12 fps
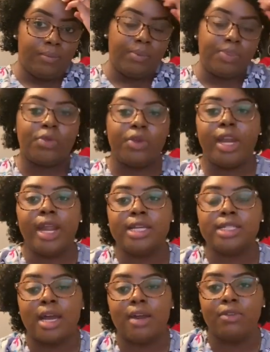3
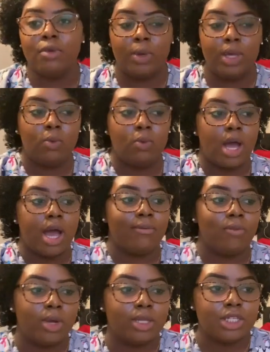days out of the week we'll have
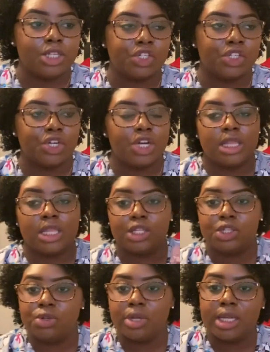one teacher, and then
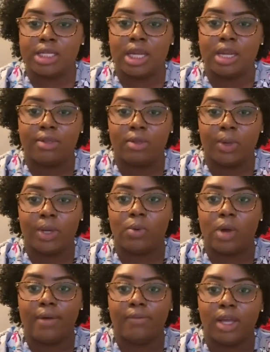2 days out of the week
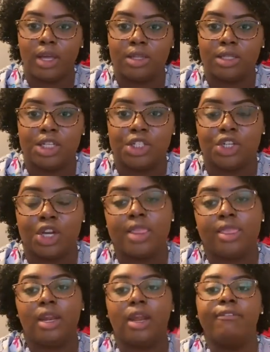we'll have the other teacher, and
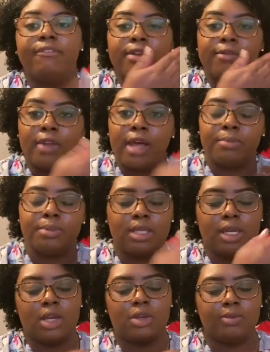then it flip-flops
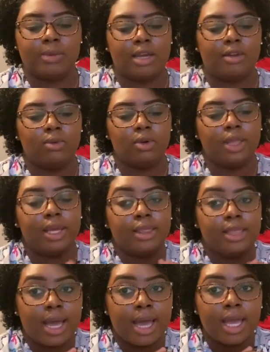and it goes back and forth like
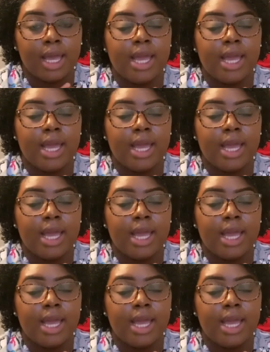that.